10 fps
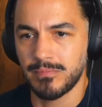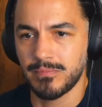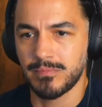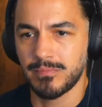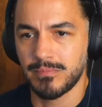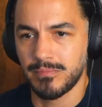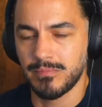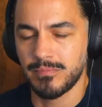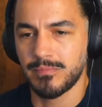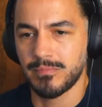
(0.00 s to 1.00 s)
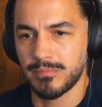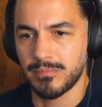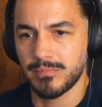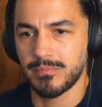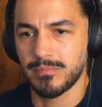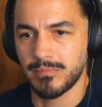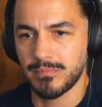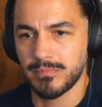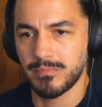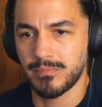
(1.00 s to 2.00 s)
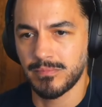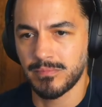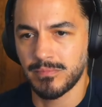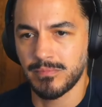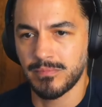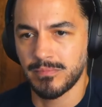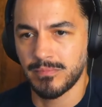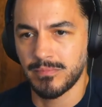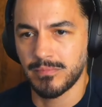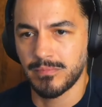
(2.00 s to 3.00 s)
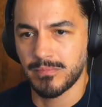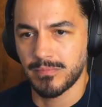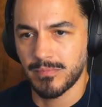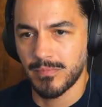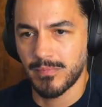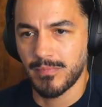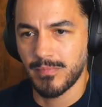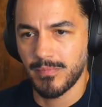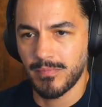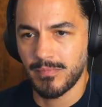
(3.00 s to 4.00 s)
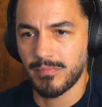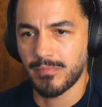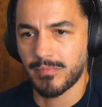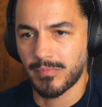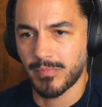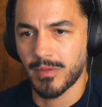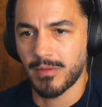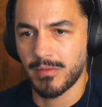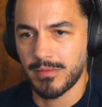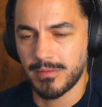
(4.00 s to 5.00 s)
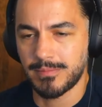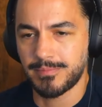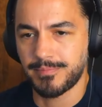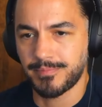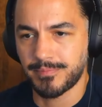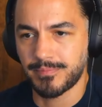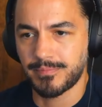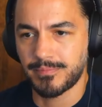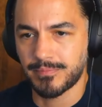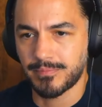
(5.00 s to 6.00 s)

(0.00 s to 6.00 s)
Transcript: This person isn't speaking.